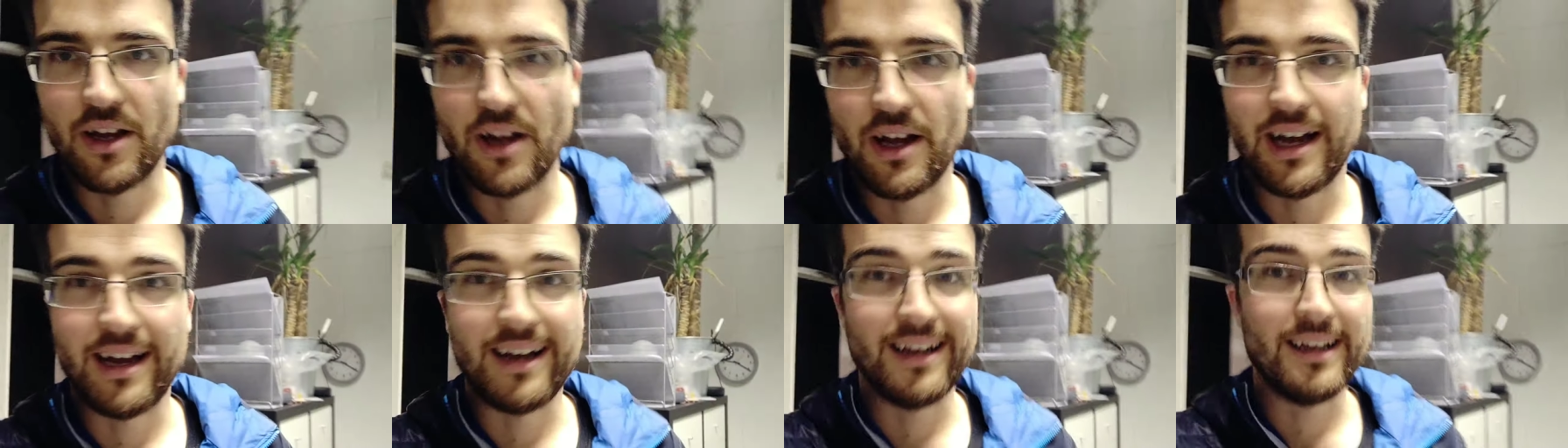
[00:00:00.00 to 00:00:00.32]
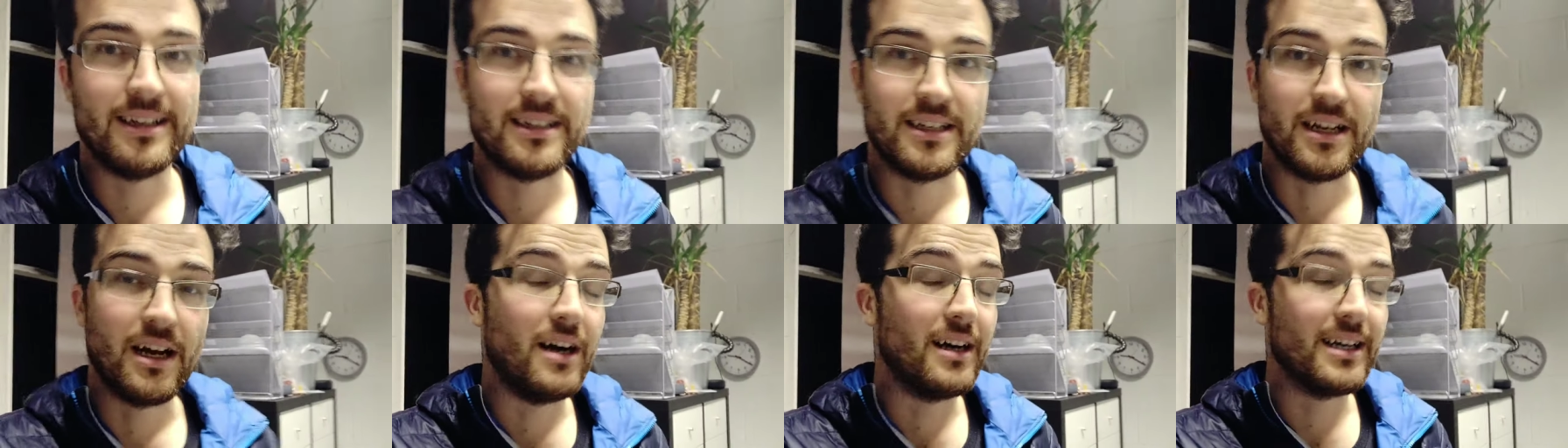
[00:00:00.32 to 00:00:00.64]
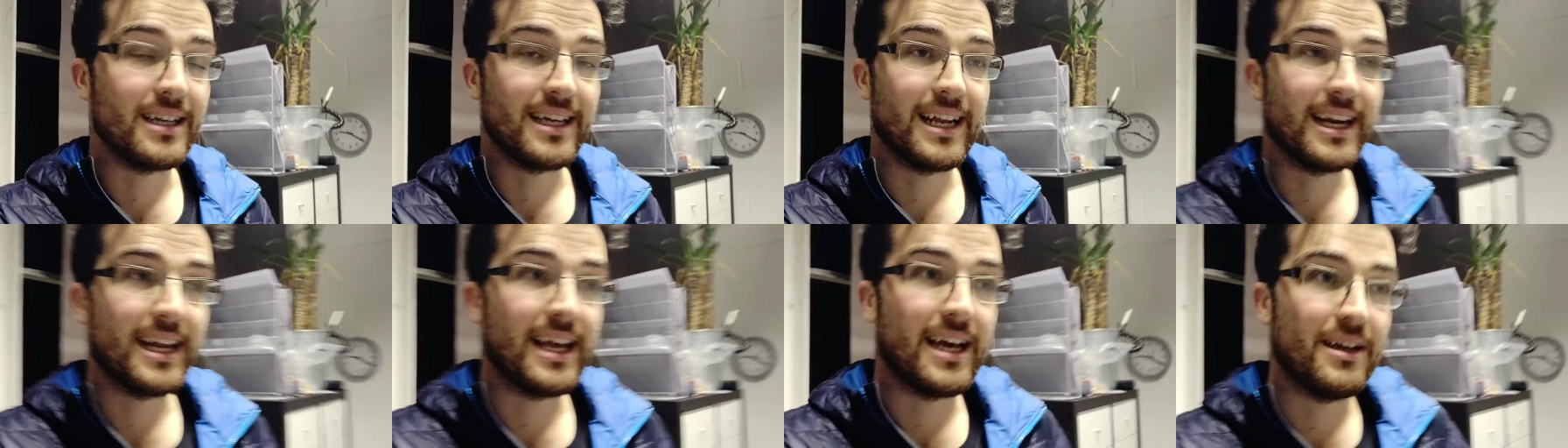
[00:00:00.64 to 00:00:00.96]
I
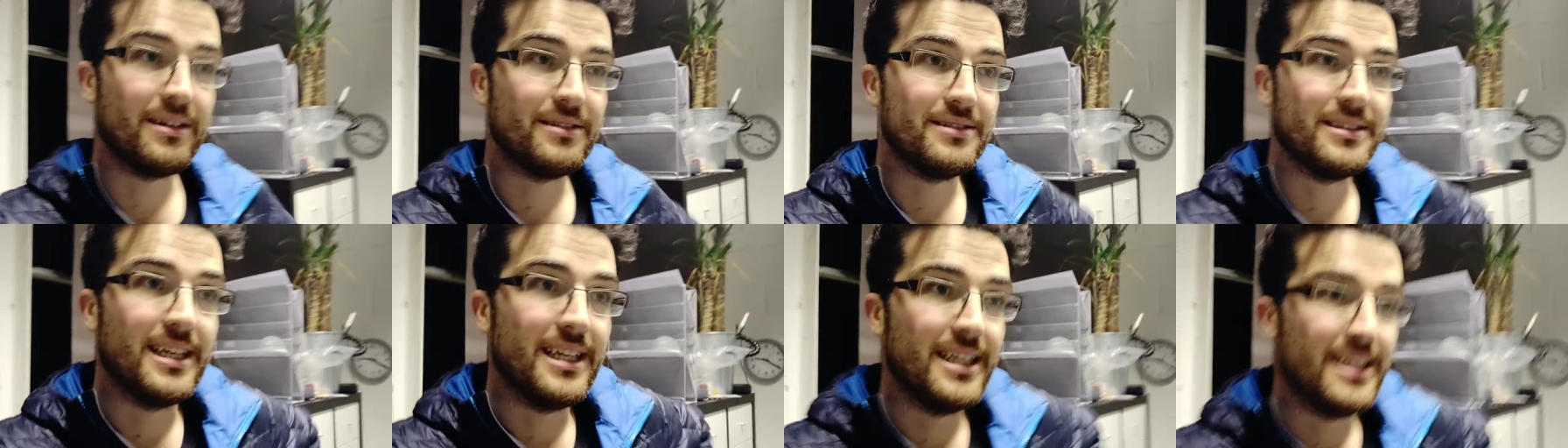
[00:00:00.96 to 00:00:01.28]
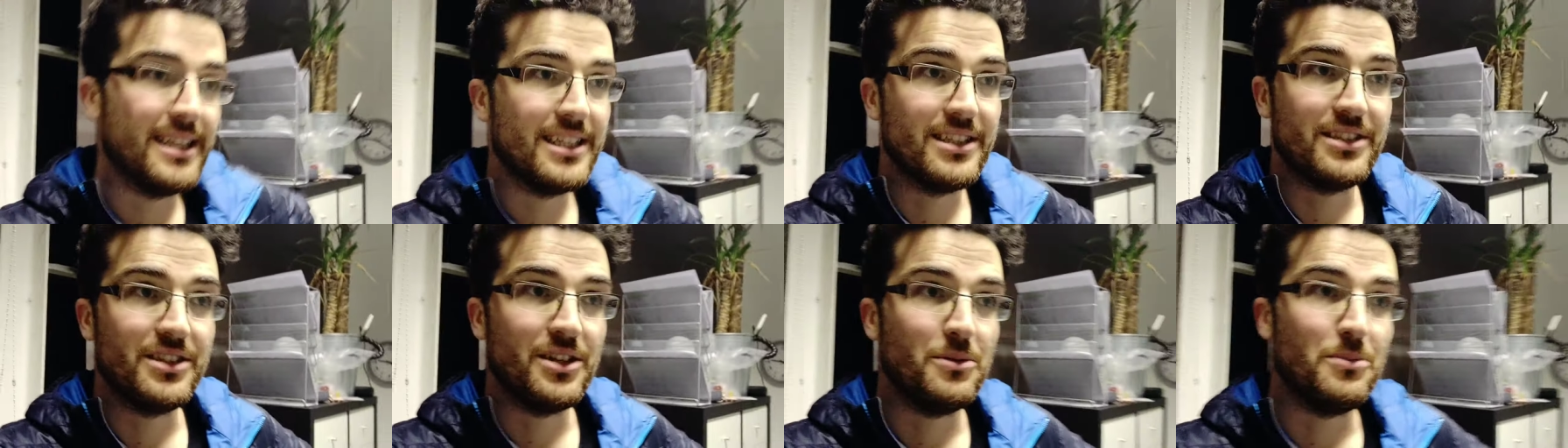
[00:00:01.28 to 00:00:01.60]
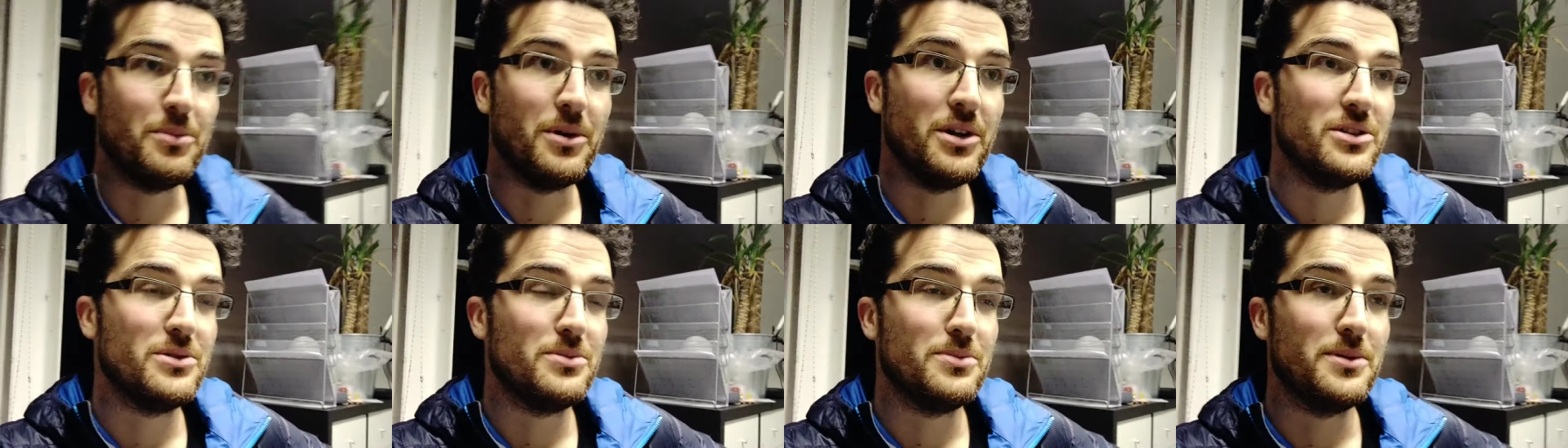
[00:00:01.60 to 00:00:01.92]
can't get out and there's
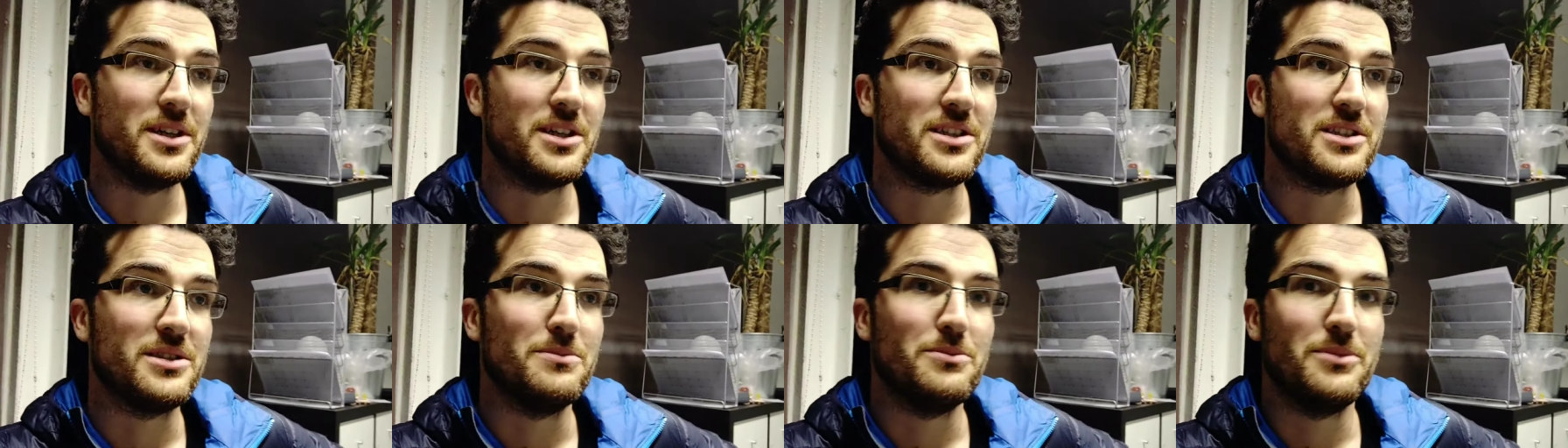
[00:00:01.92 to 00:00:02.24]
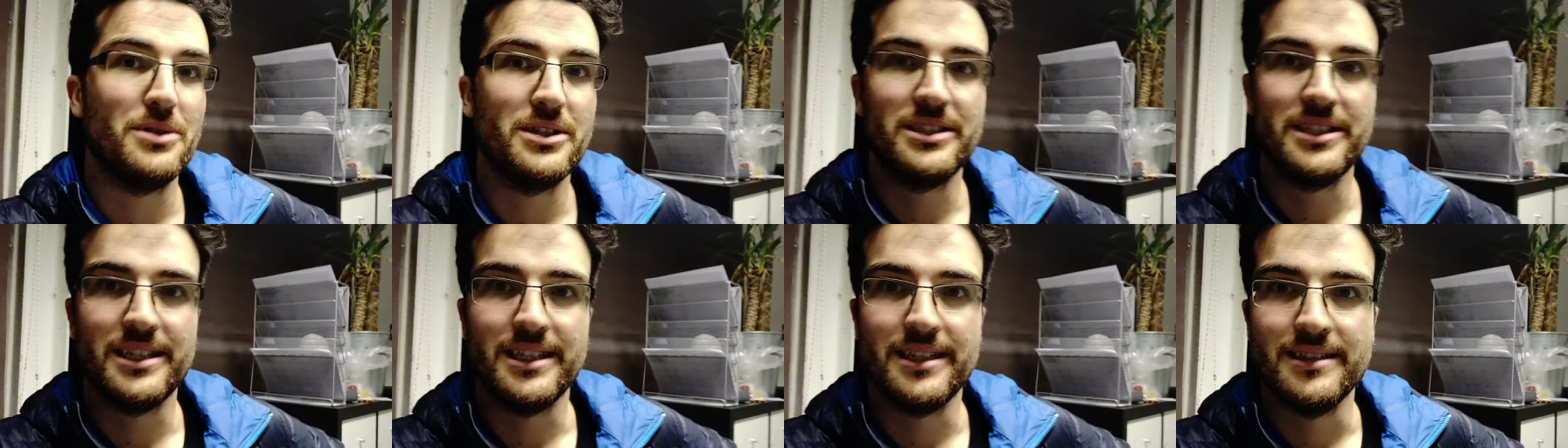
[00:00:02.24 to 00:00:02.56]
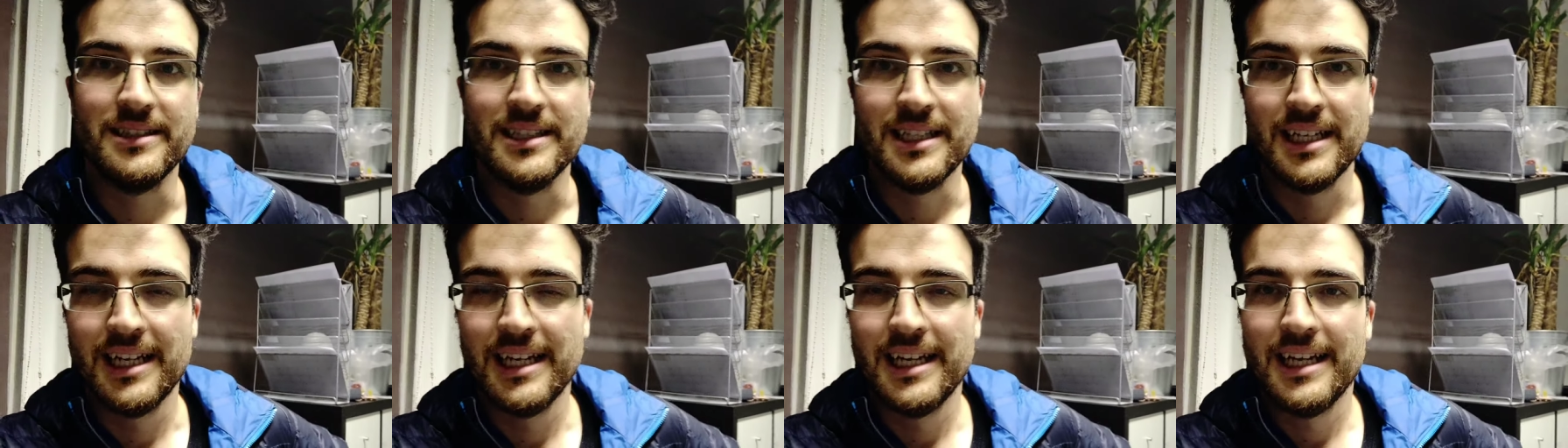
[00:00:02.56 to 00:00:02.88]
no post production
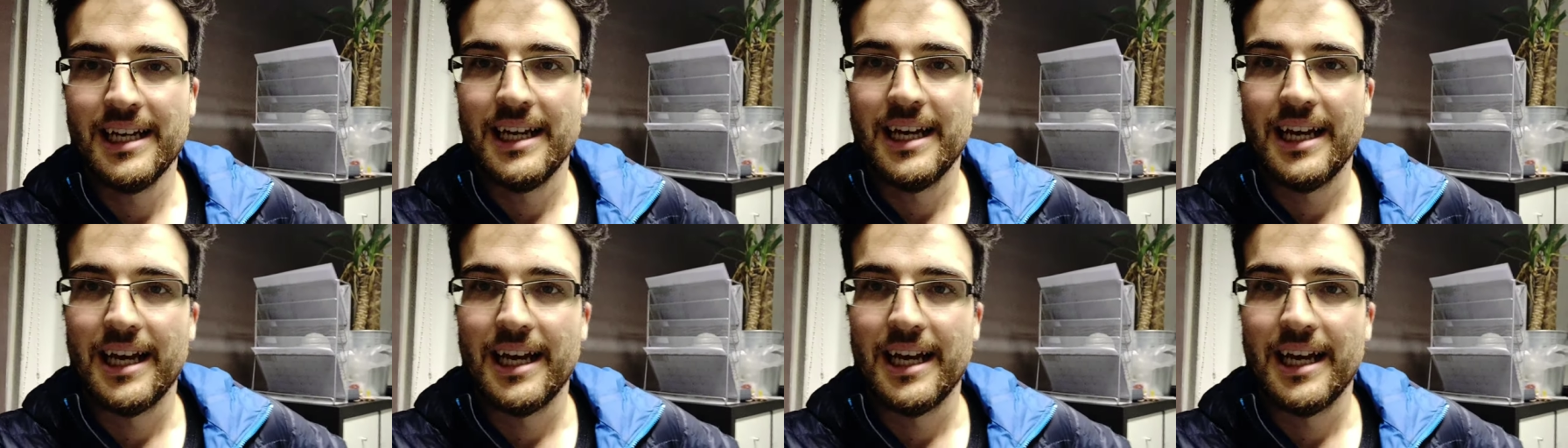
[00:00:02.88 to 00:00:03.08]
budget.